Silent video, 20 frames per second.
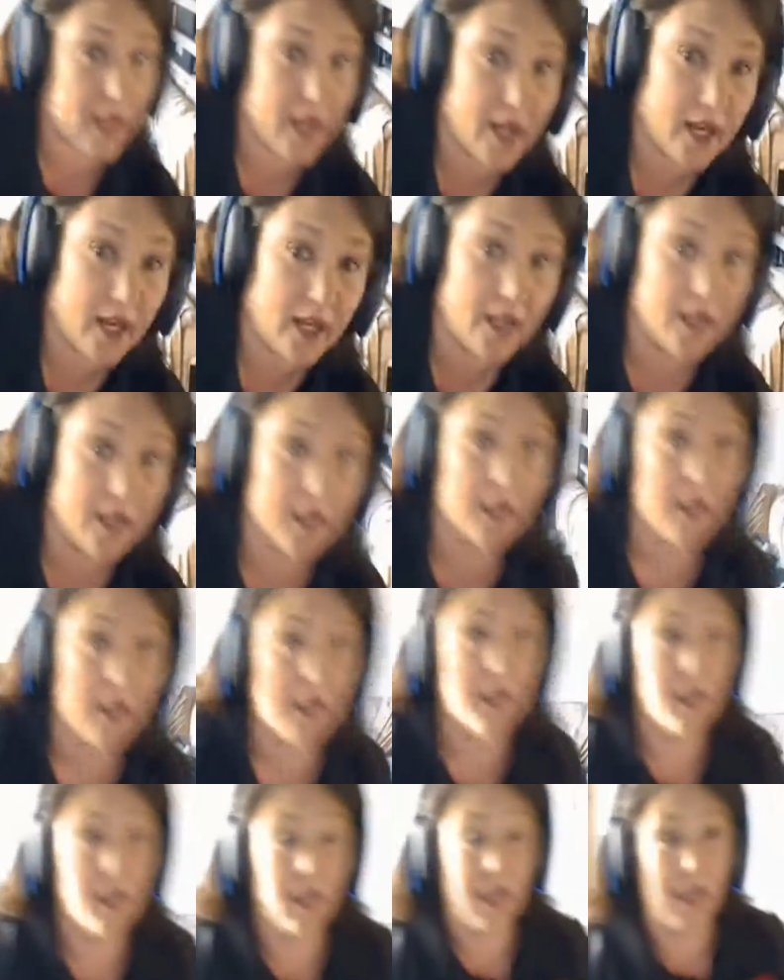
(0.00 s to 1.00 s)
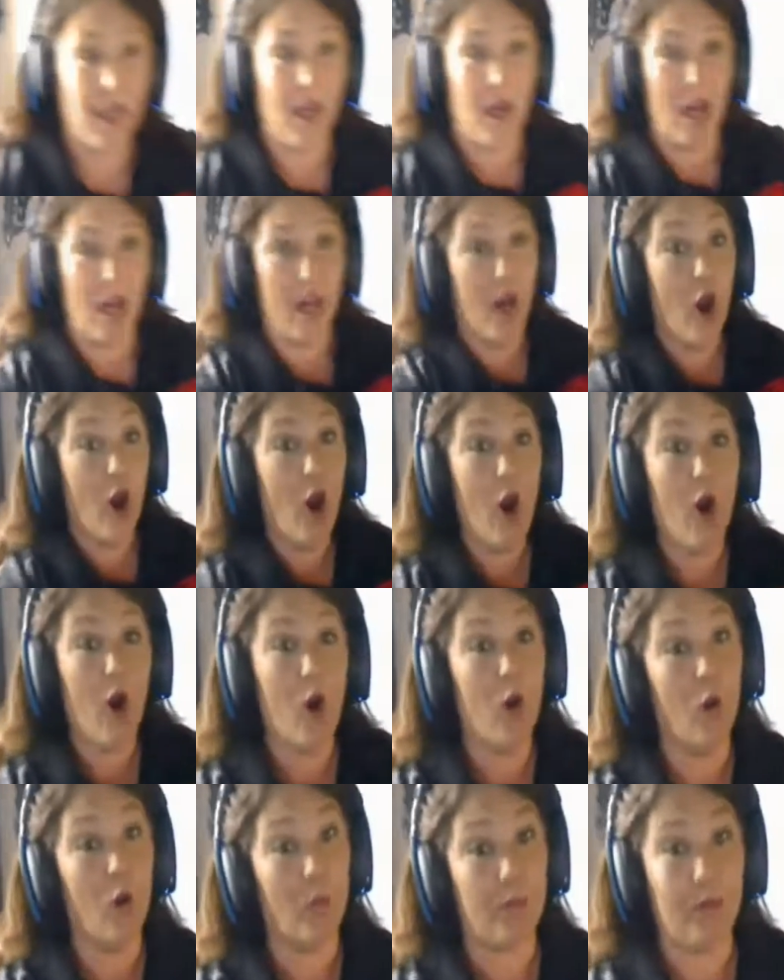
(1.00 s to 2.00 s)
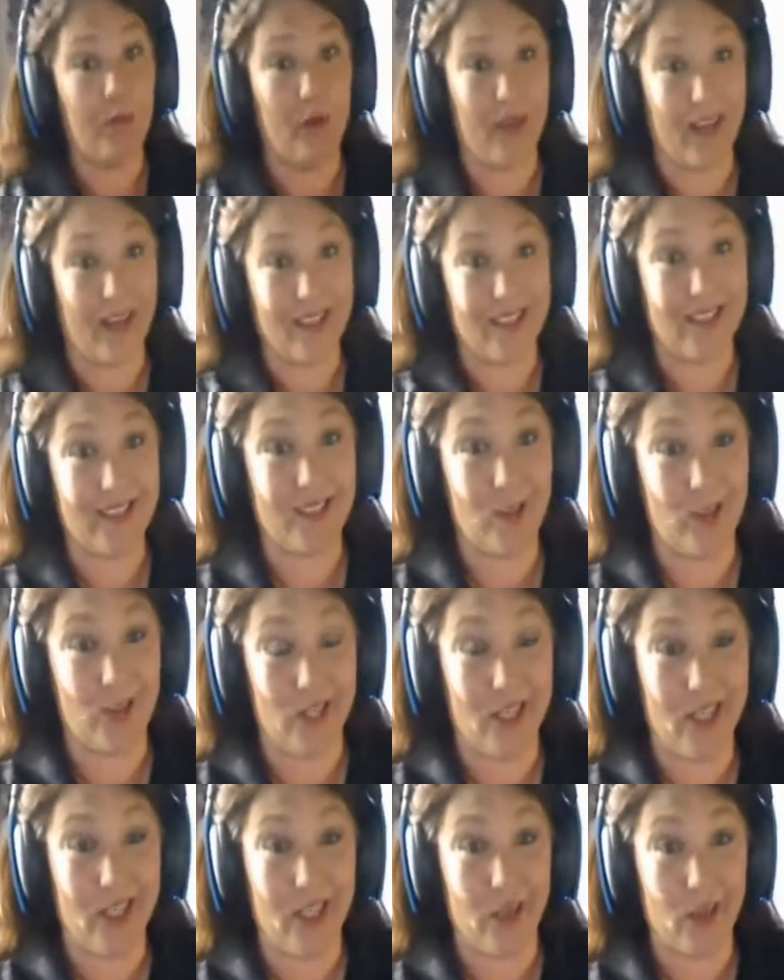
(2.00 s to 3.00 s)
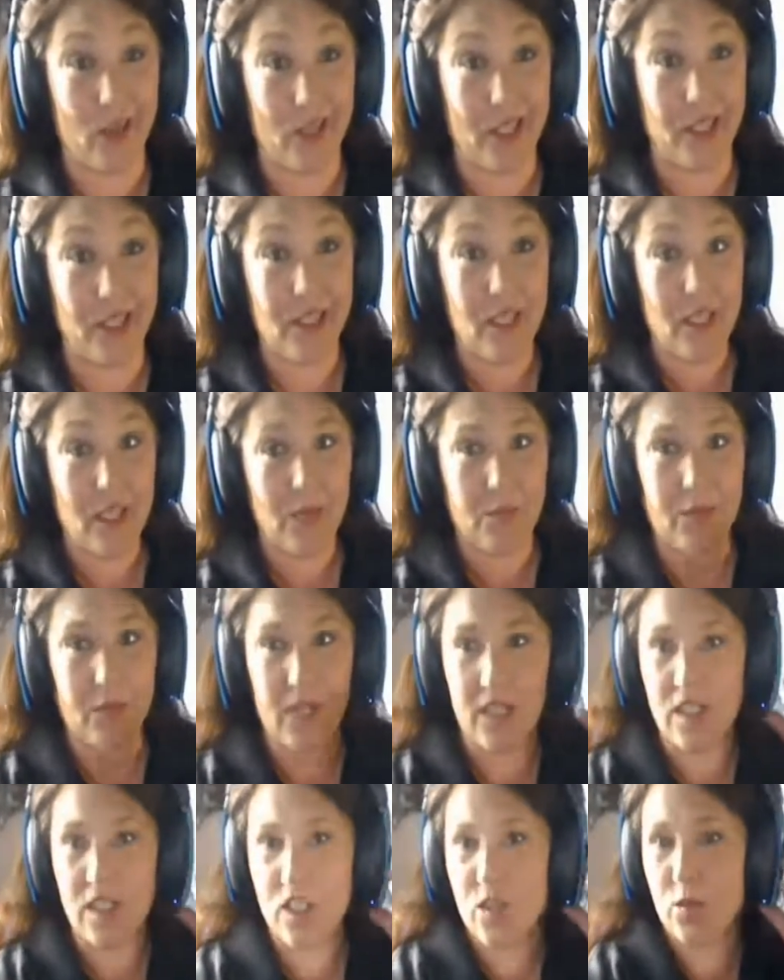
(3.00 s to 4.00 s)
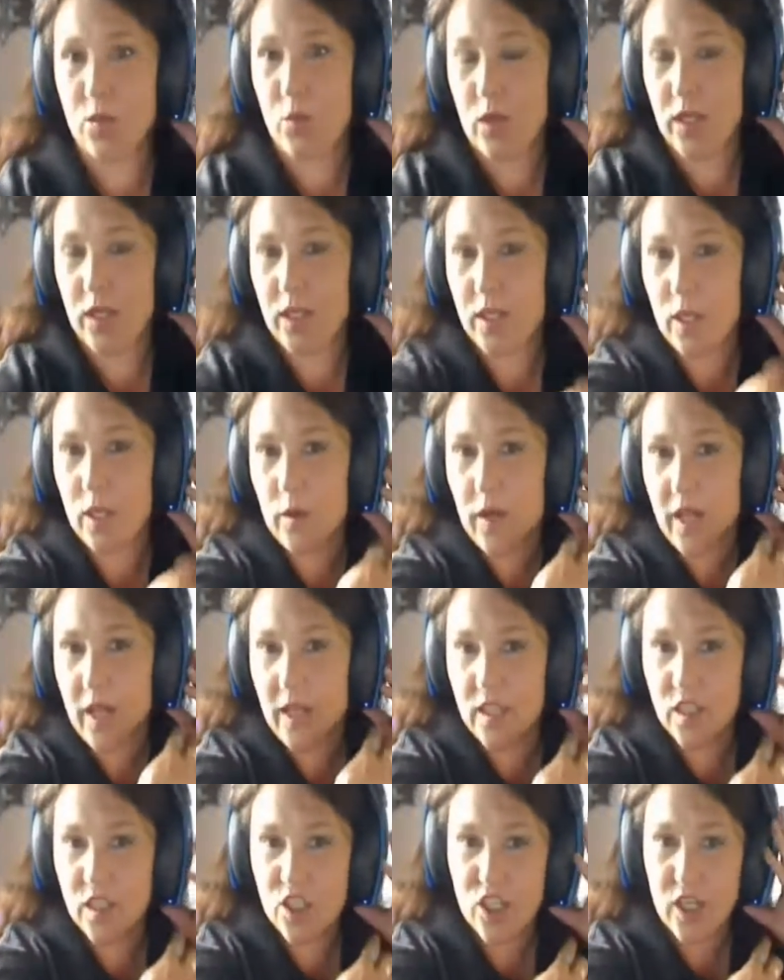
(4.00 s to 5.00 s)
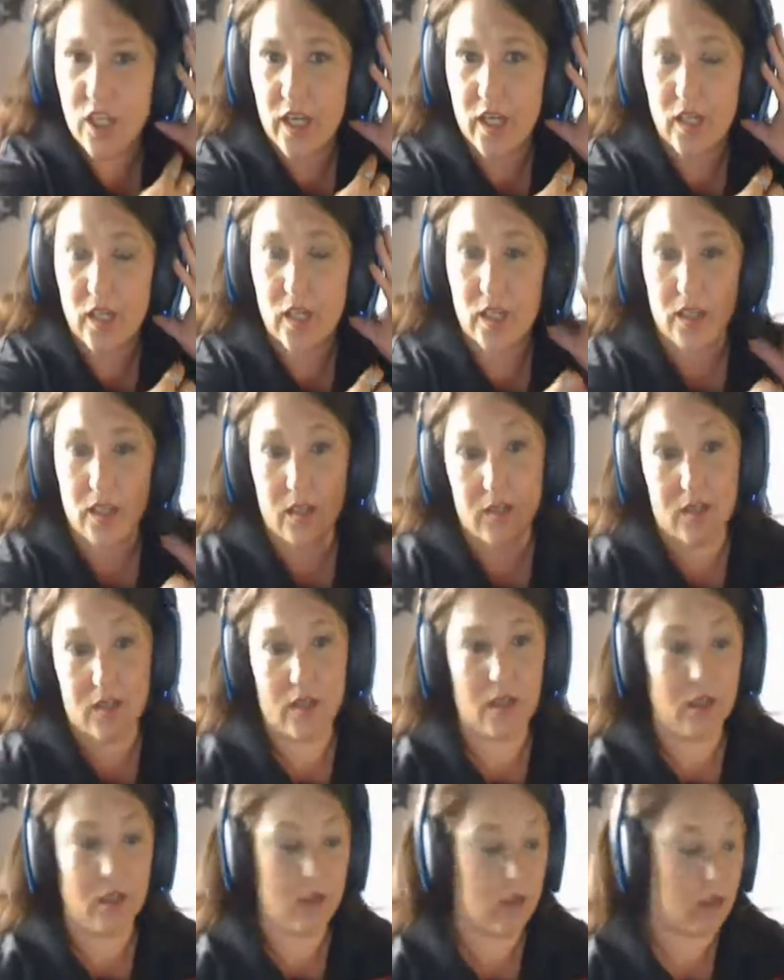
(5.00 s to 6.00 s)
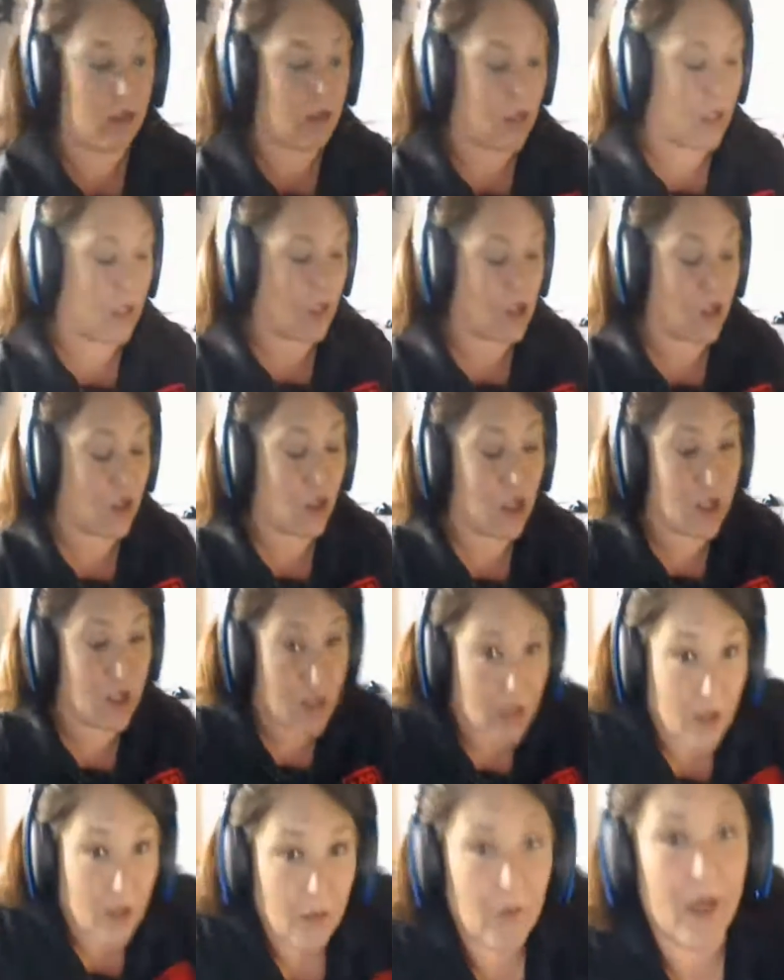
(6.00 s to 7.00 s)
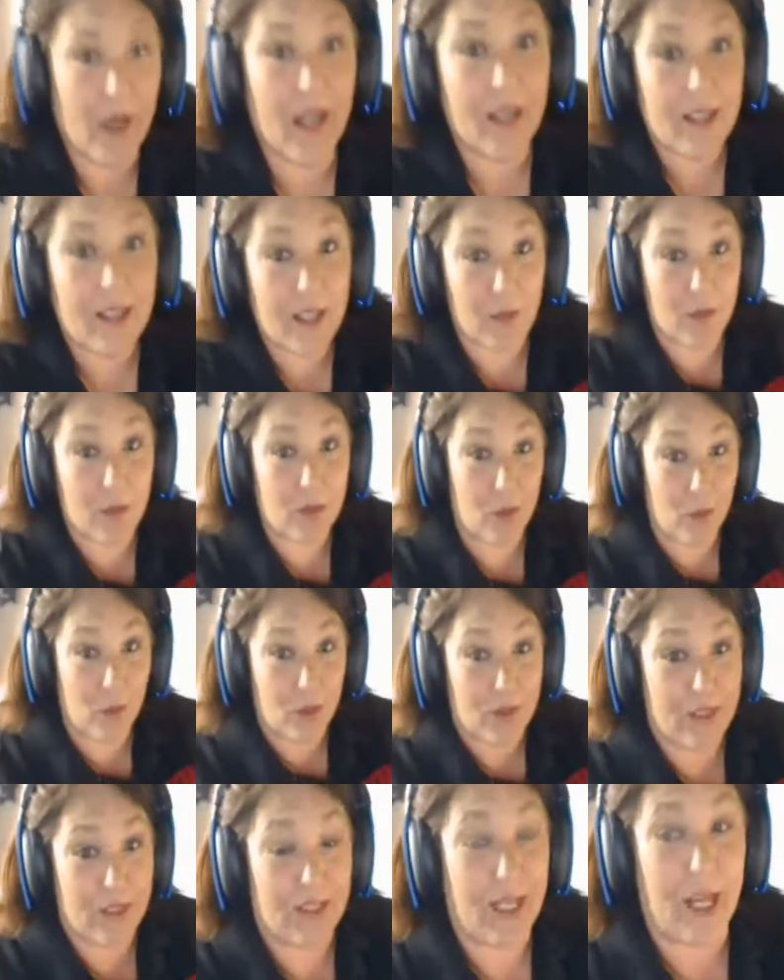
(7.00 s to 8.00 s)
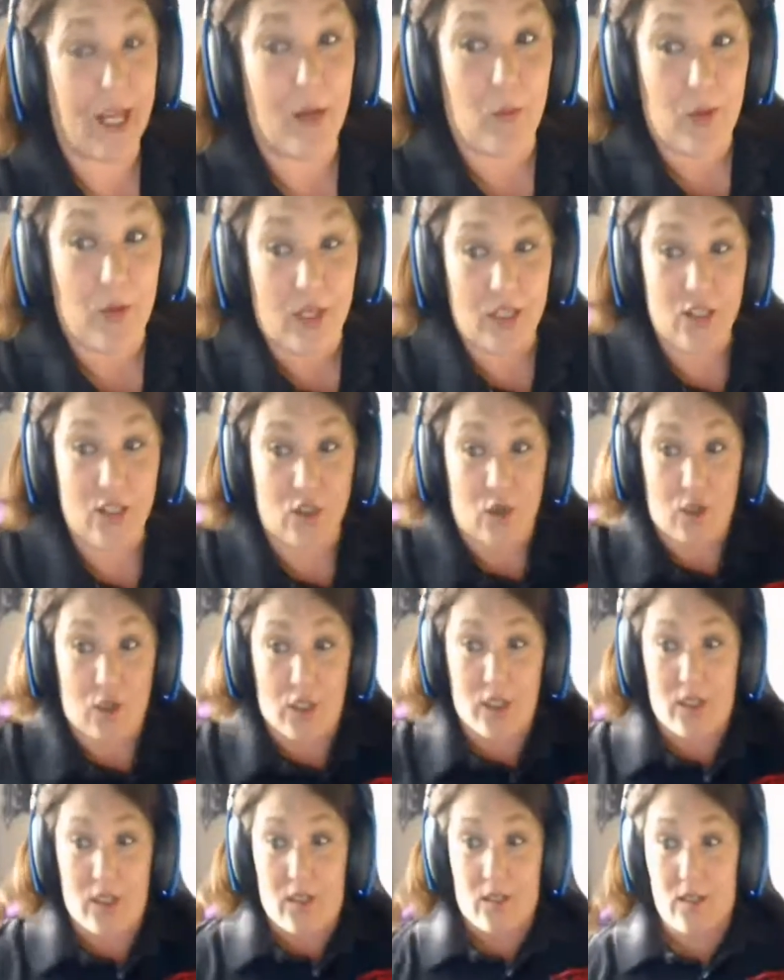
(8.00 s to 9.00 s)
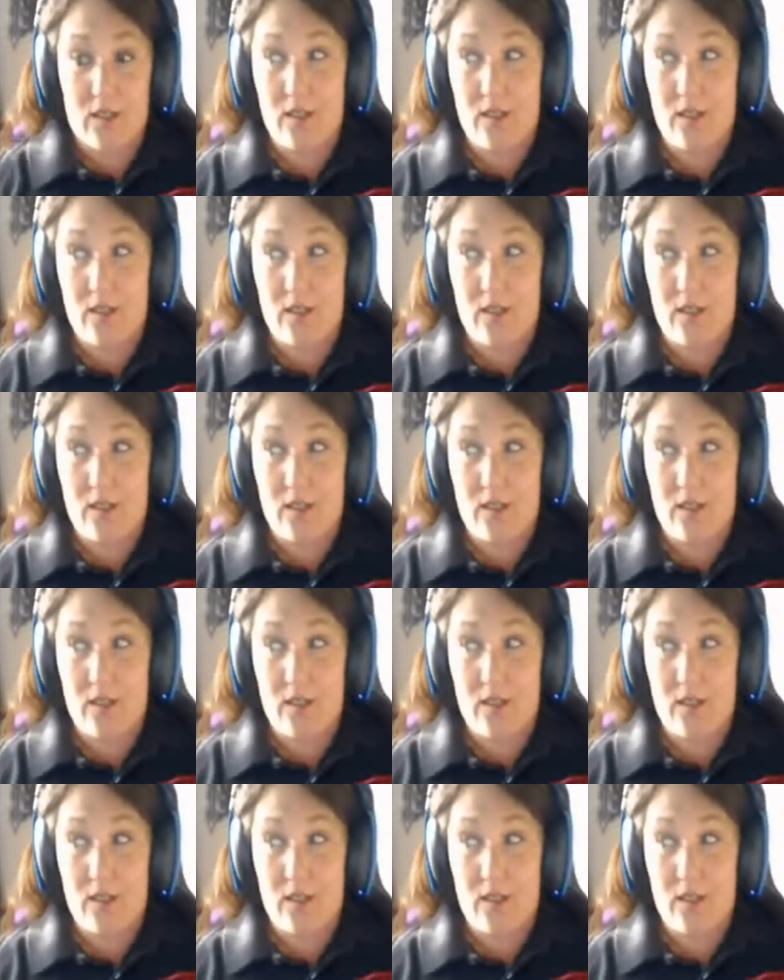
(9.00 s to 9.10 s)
and I hope you guys couldn't hear it, but I just wanted to go ahead and check. Oh, looks like it's good. My headset was almost dead when I started.